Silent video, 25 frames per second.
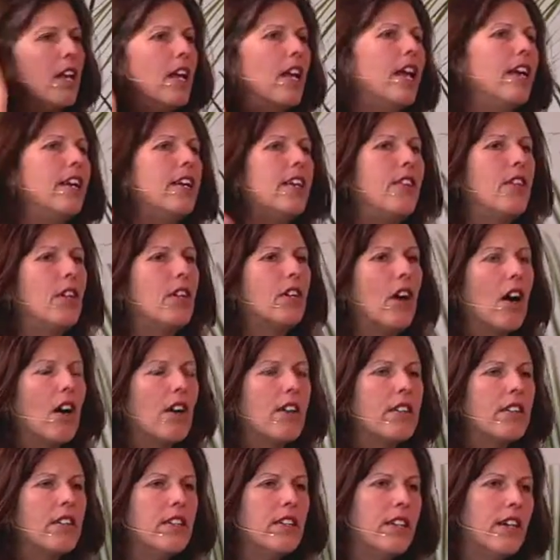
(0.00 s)
And in the
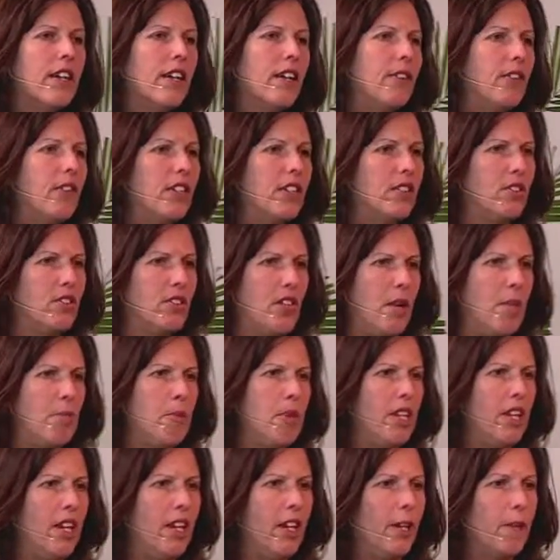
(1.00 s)
Garden of
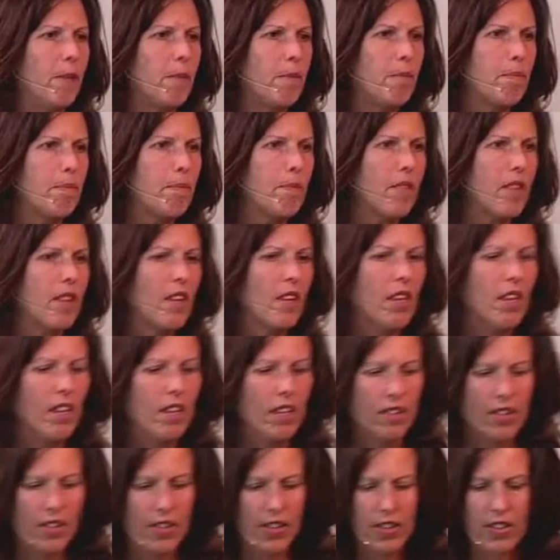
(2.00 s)
Gethsemane,
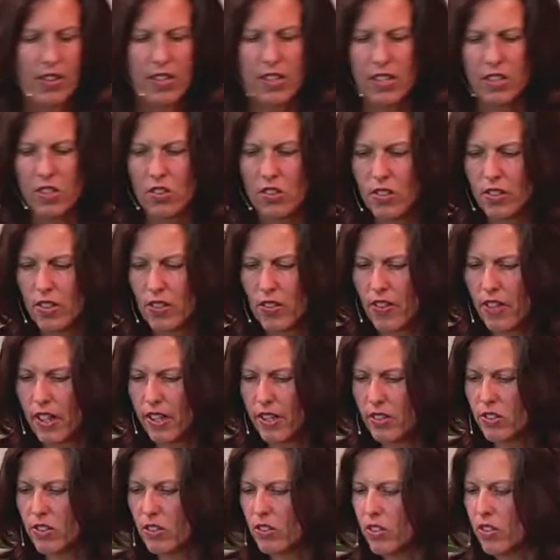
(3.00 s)
there is
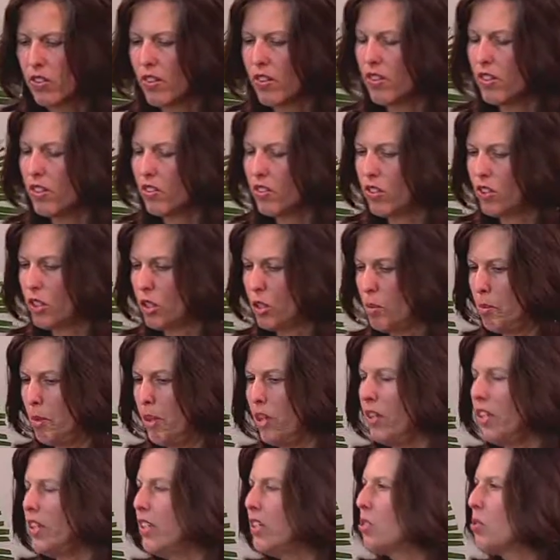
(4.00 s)
this, this
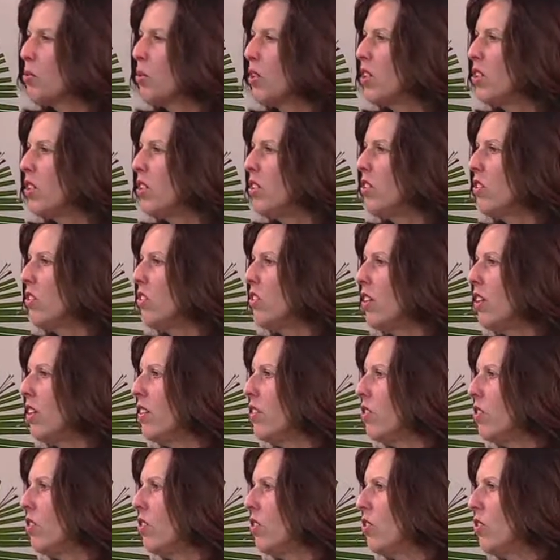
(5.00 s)
experience where Jesus and
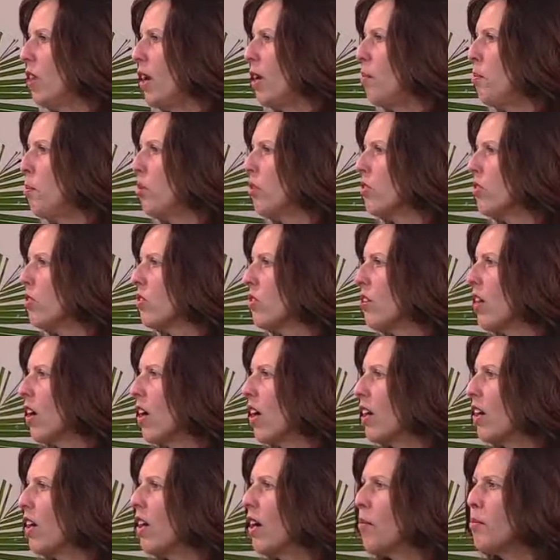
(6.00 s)
his disciples
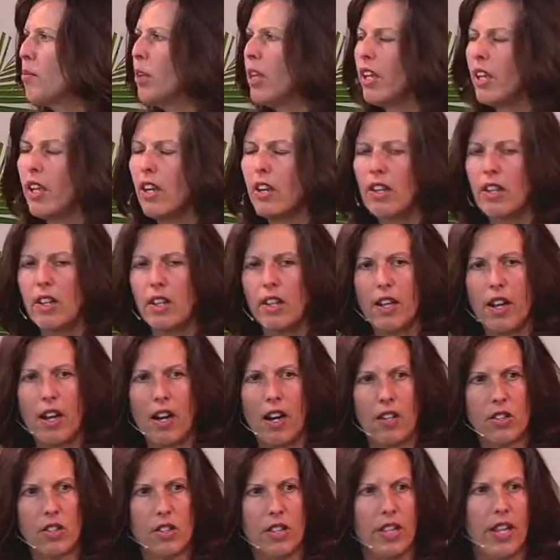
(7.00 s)
are, coming, are,
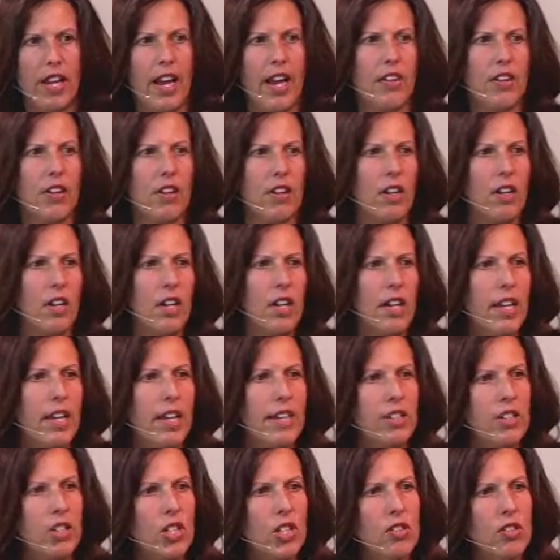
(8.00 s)
are together.
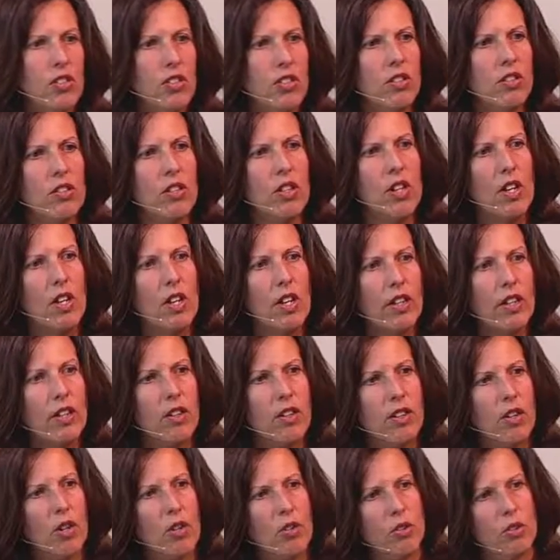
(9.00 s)
And Jesus
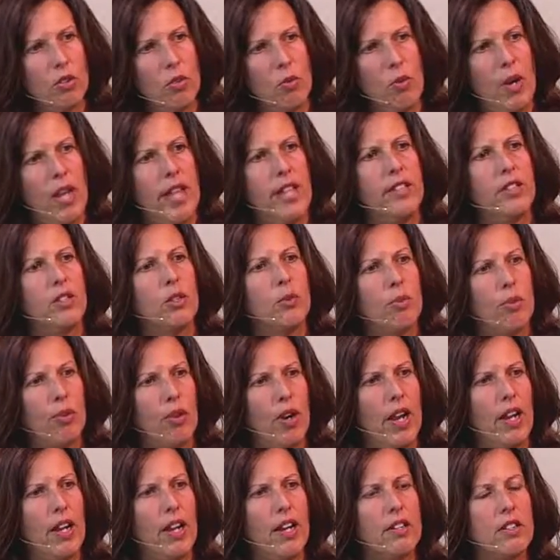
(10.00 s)
goes away to
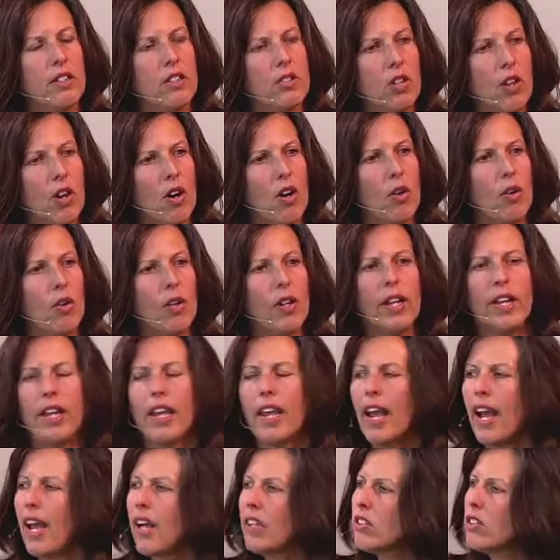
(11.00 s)
pray on his own. And
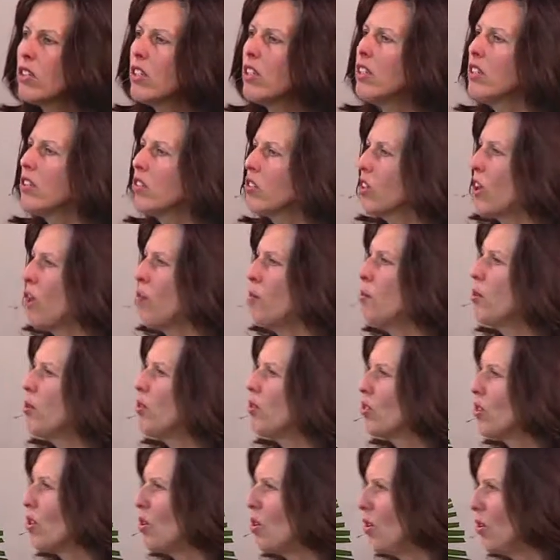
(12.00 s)
he asks the
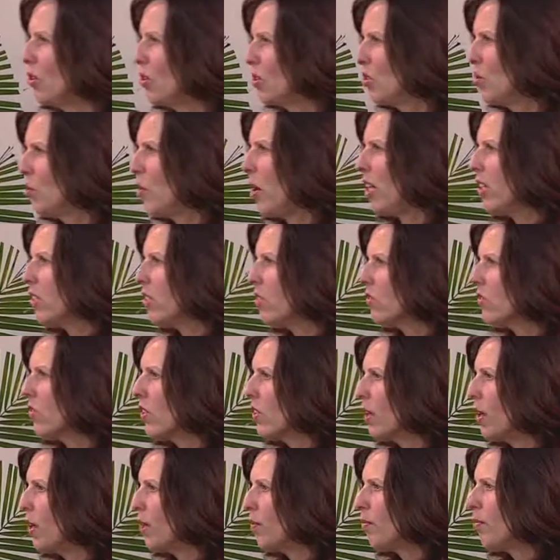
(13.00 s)
disciples to hold space
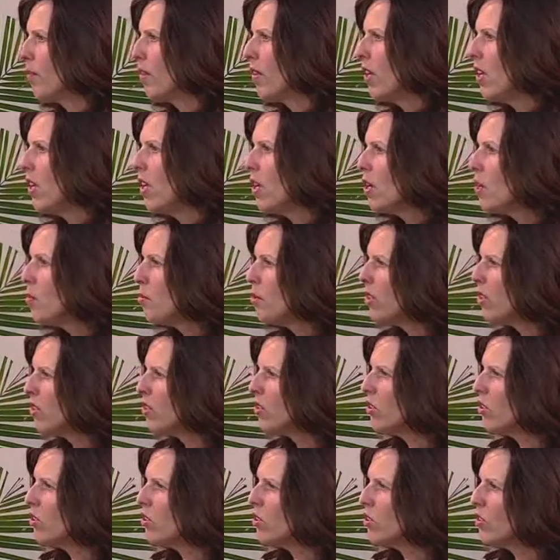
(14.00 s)
for him. I mean,
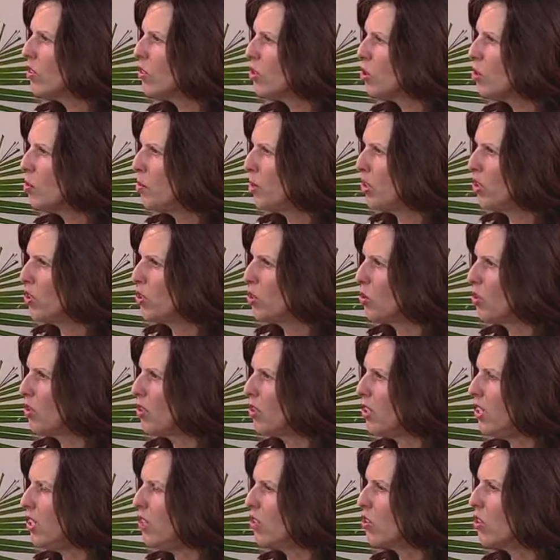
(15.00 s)
this is their spiritual
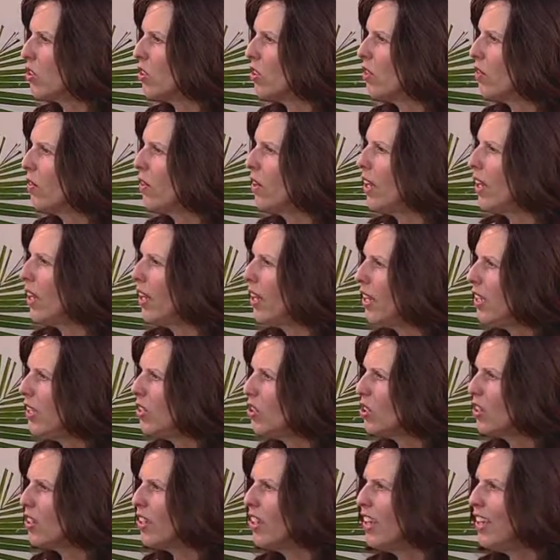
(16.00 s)
teacher, and
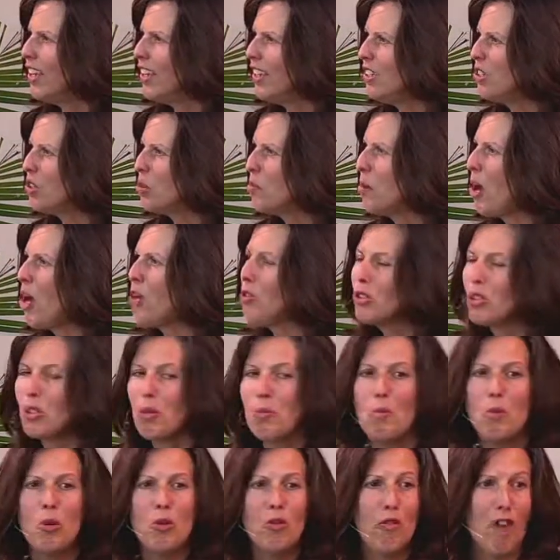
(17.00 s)
he's, he's about to
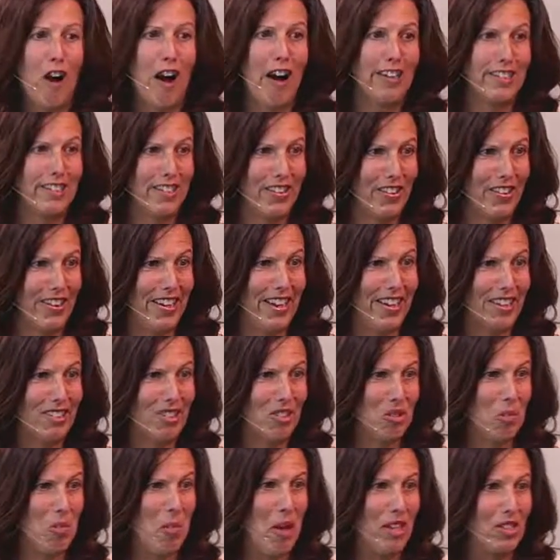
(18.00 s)
move on to the
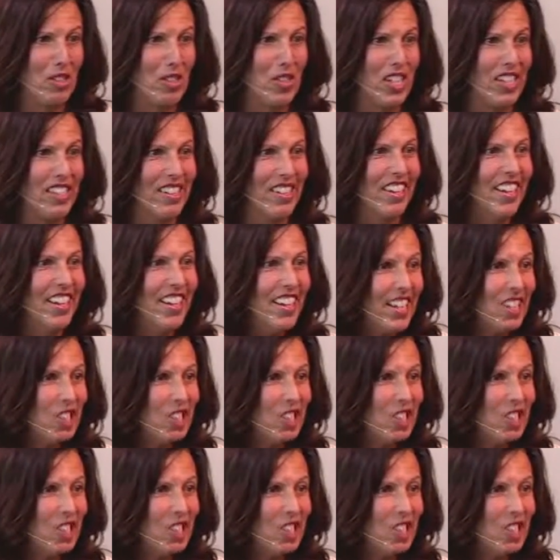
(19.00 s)
next dimension.